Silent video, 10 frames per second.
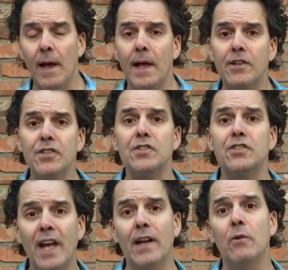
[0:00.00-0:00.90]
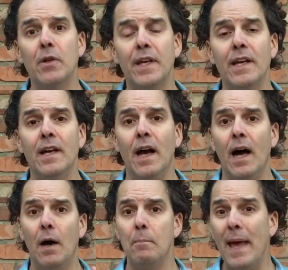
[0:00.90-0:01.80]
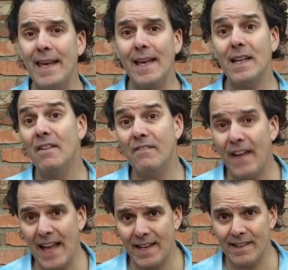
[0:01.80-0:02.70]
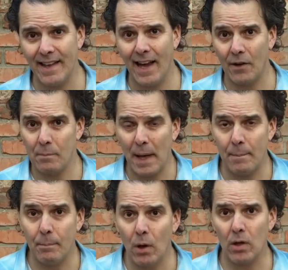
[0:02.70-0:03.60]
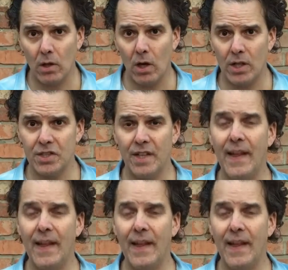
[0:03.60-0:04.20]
and just generally making an event out of my book launch,